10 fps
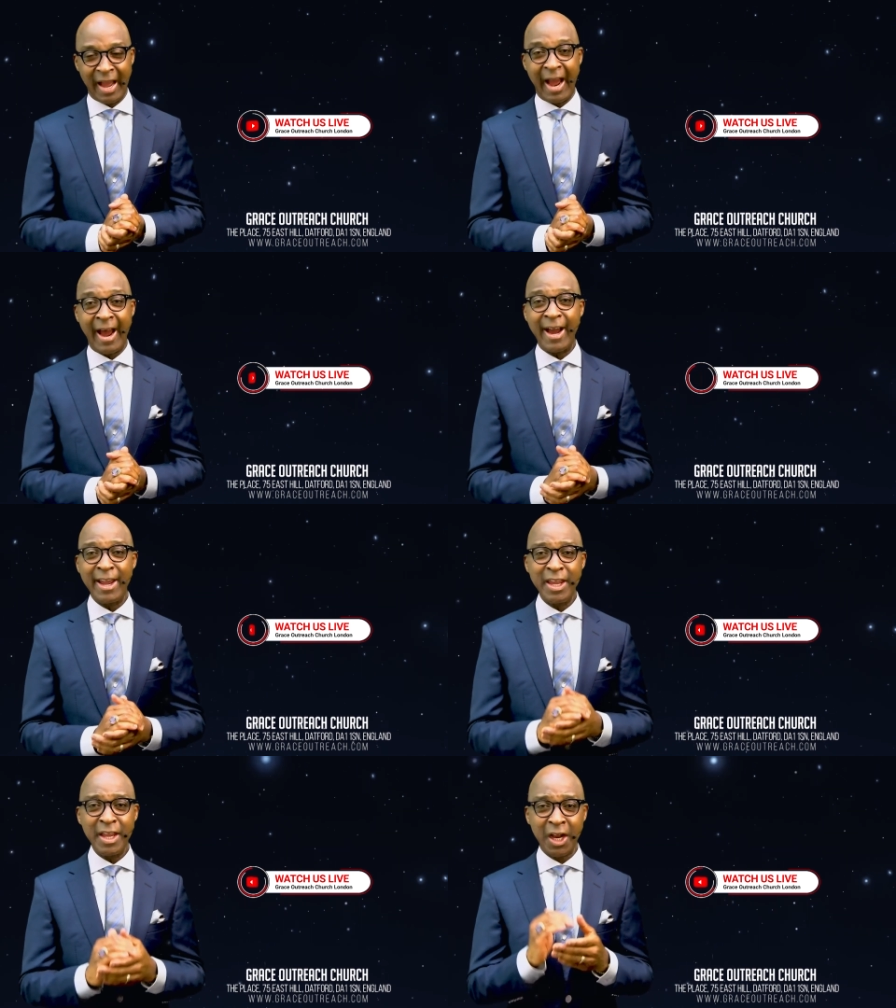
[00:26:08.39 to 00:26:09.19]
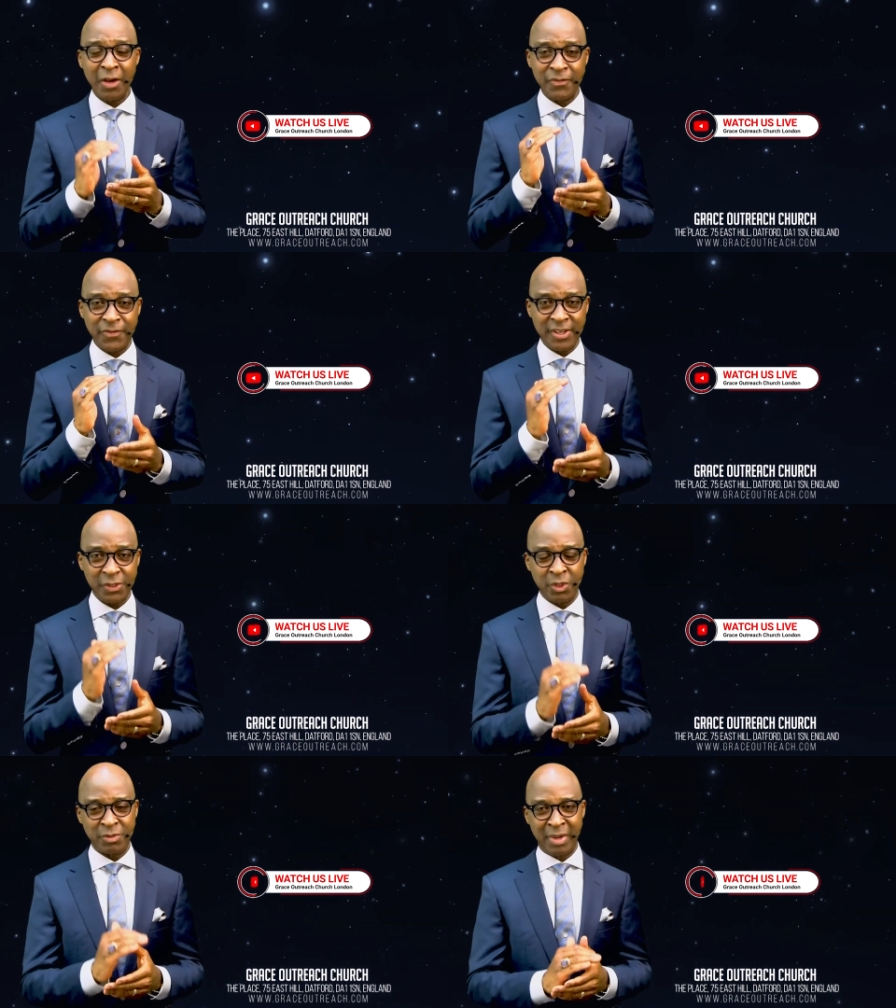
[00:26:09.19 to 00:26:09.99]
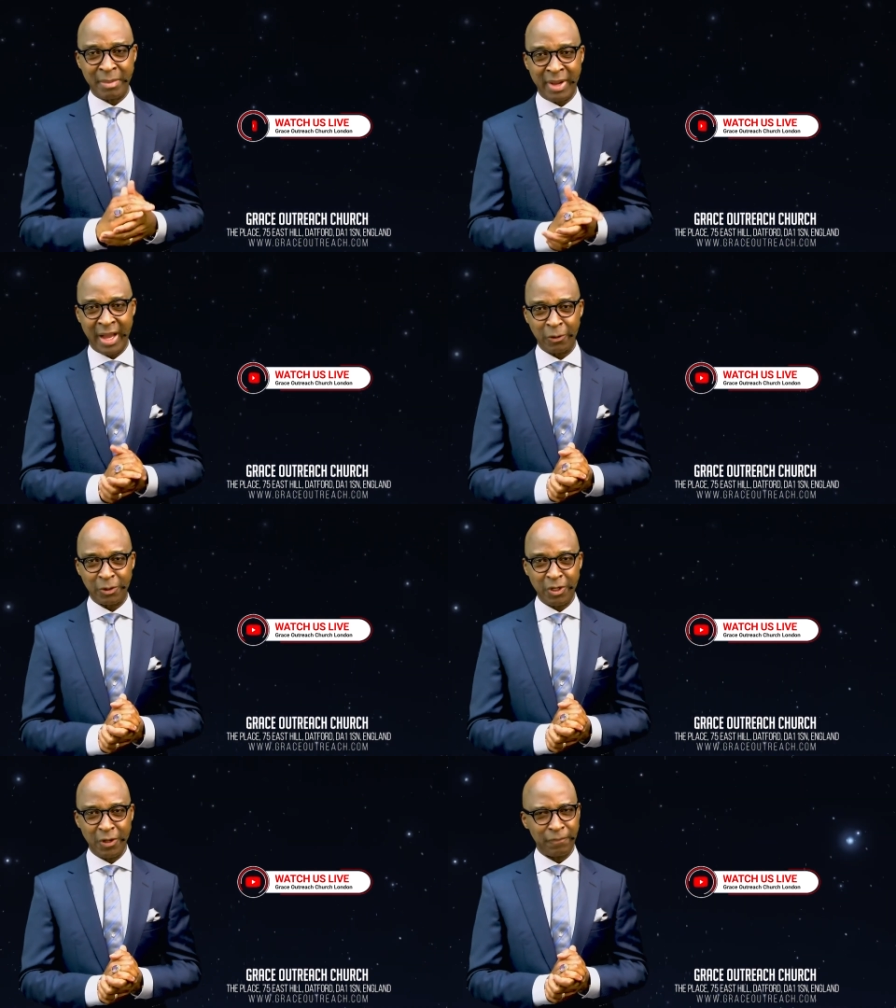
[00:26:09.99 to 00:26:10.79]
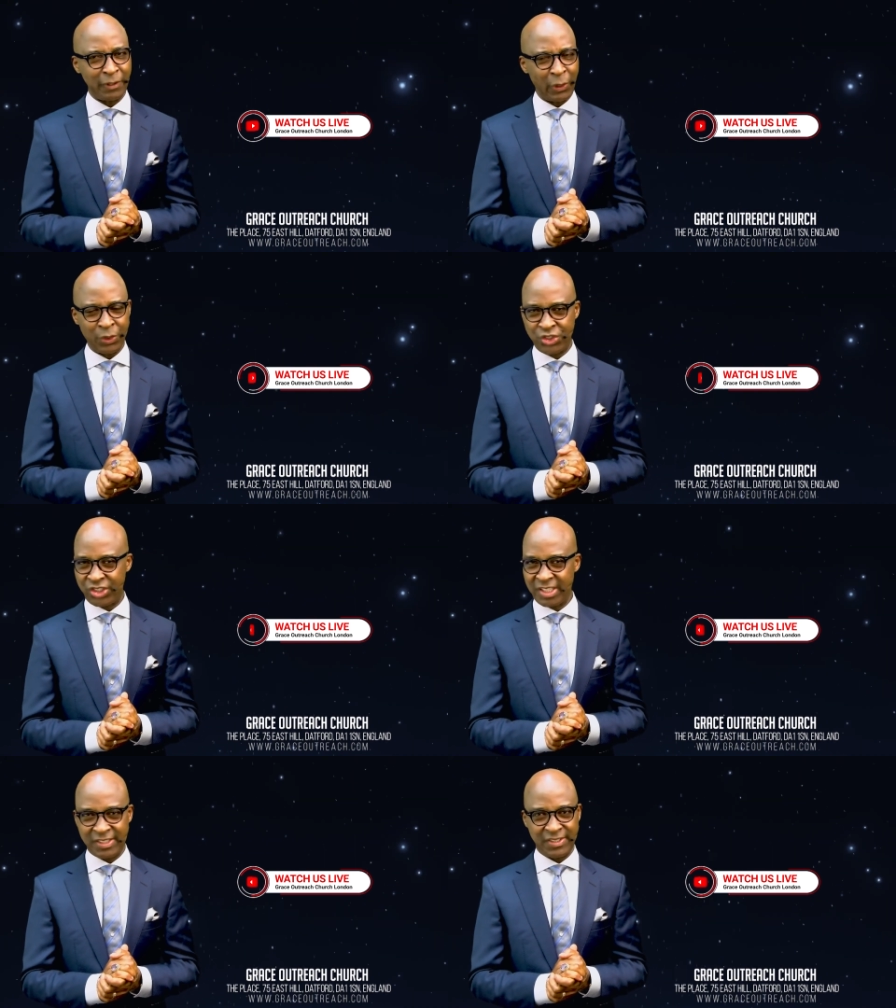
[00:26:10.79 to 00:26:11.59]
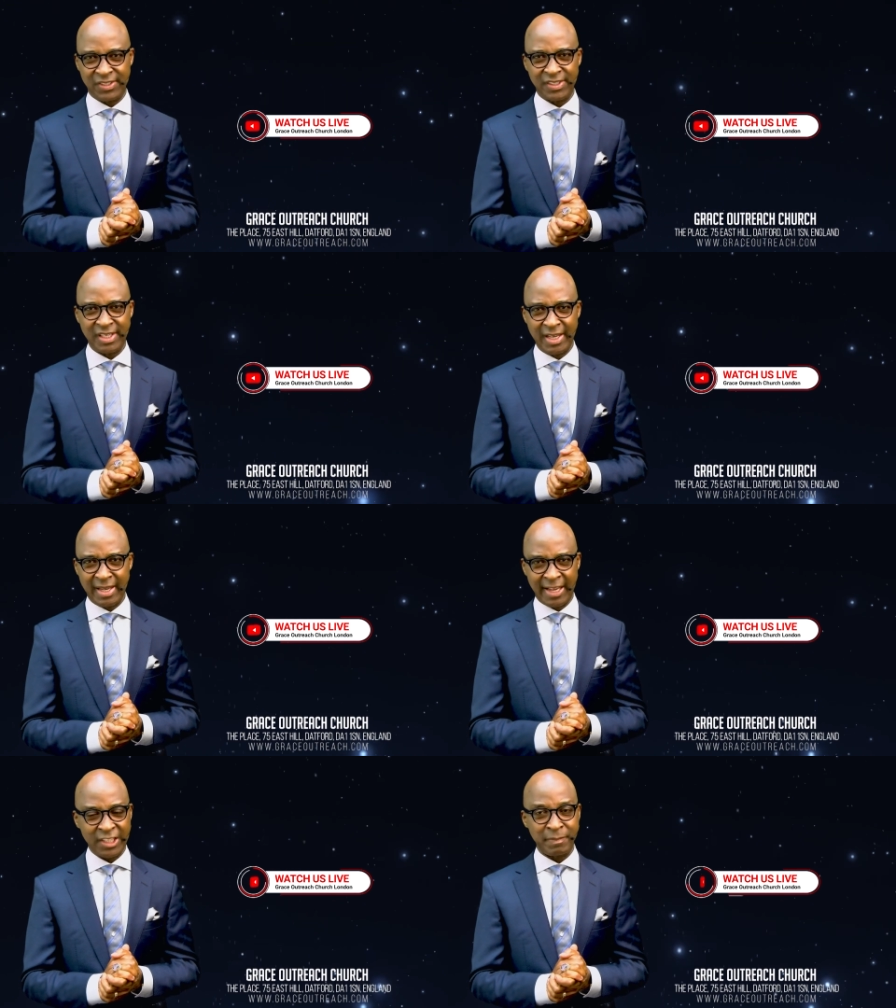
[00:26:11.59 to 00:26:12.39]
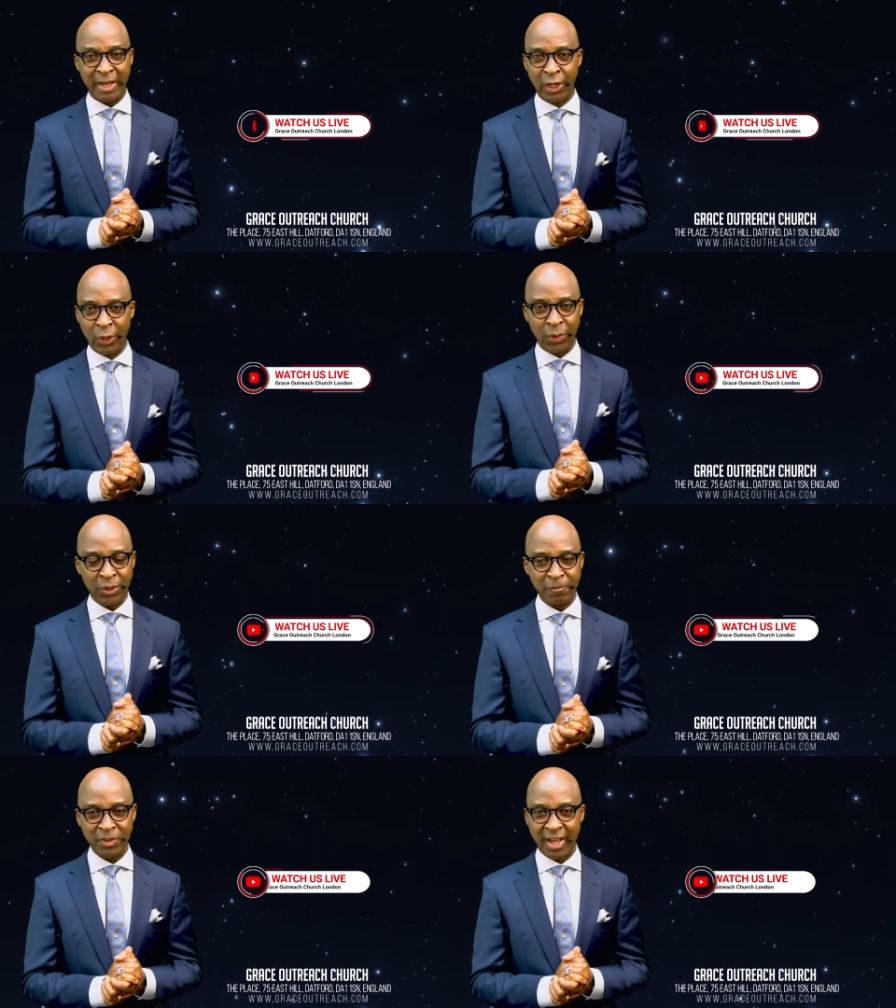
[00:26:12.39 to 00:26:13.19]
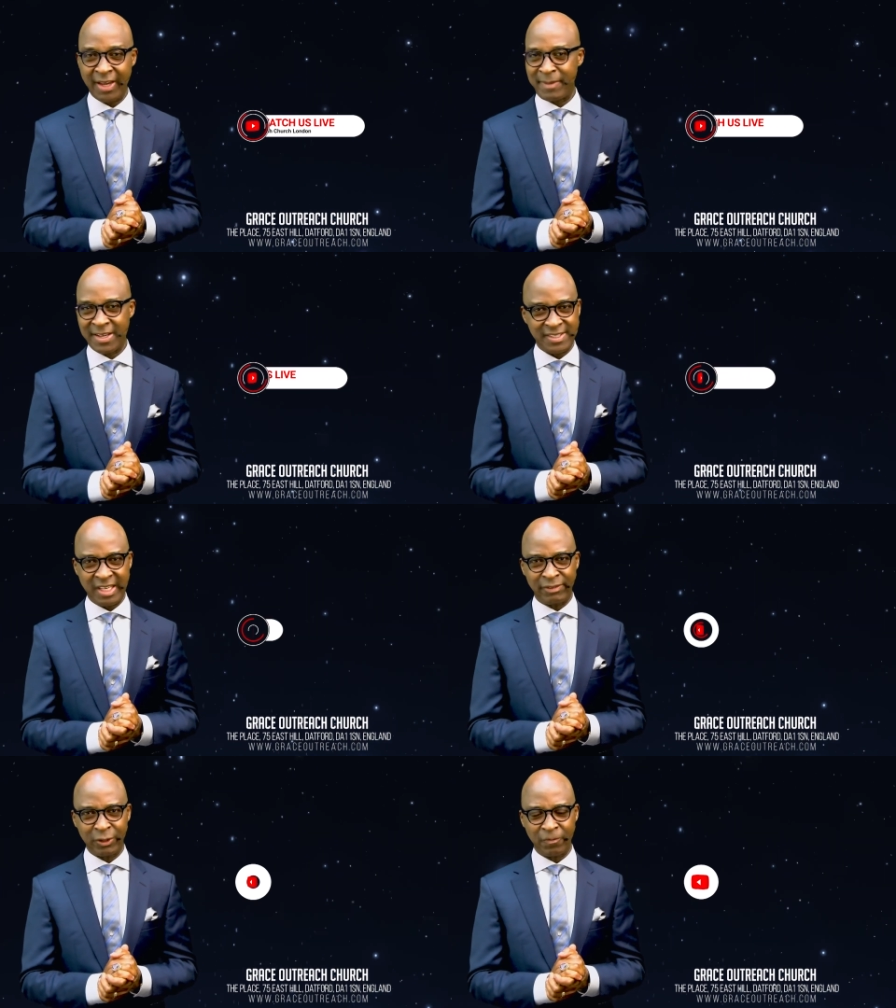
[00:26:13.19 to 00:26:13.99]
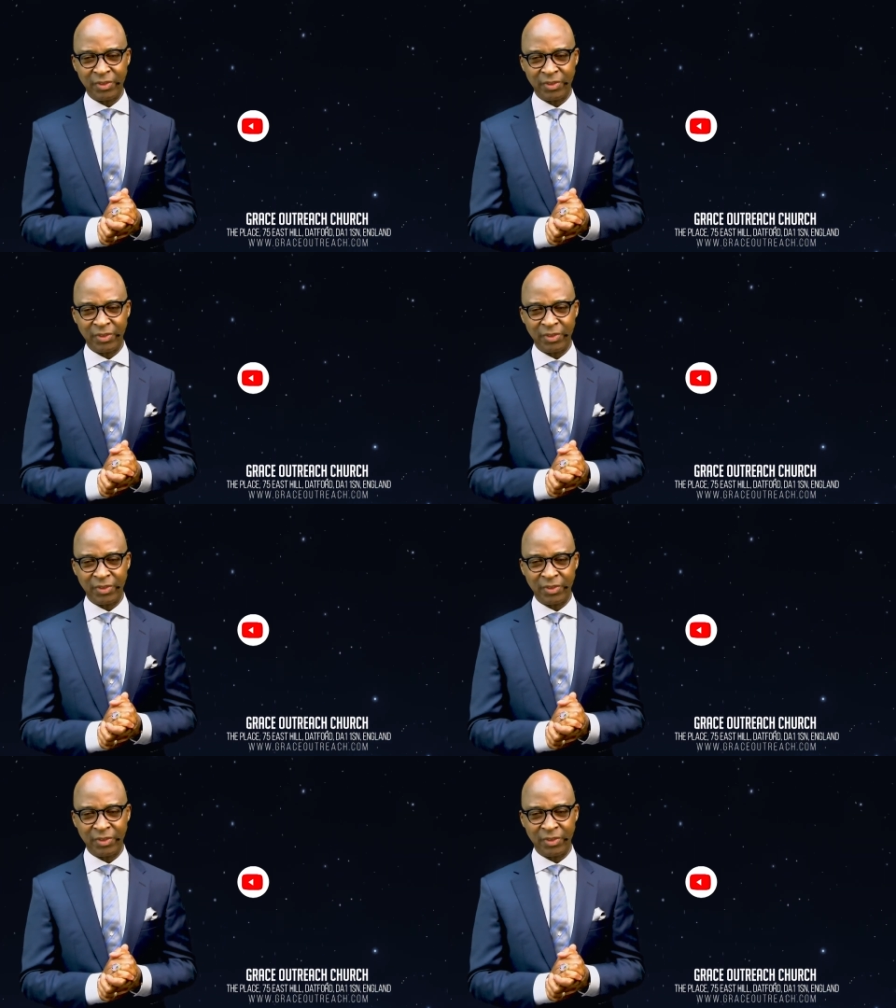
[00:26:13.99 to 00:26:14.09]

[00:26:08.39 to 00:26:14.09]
I confess with my mouth the Lord Jesus as my Lord and my Savior.